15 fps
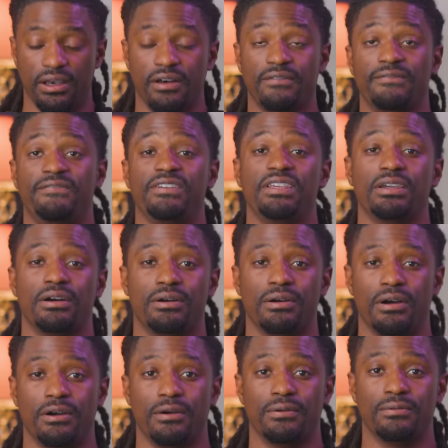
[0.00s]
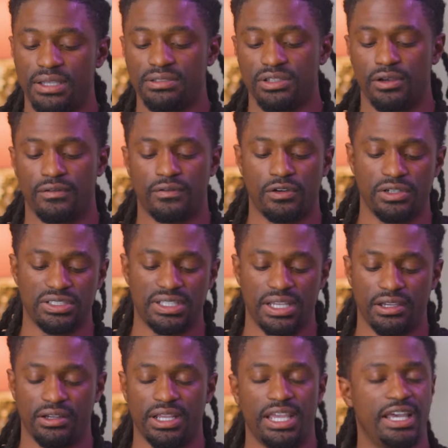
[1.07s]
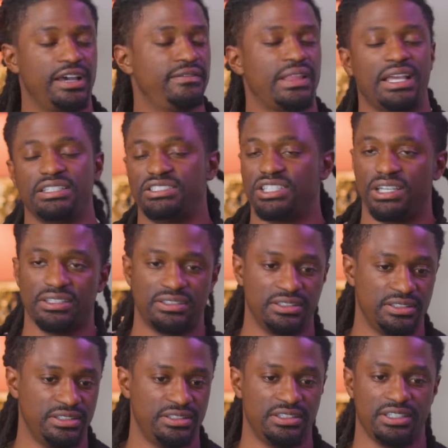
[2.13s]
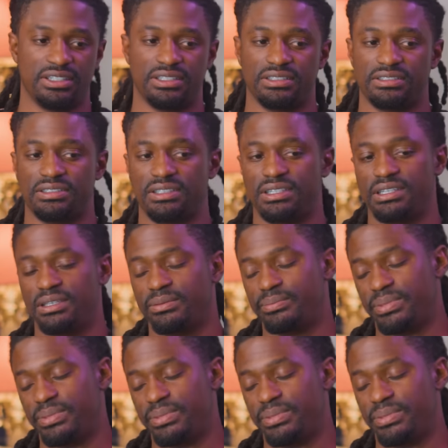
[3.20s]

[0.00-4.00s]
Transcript: of VOO. So of course they're gonna have like Johnson & Johnson,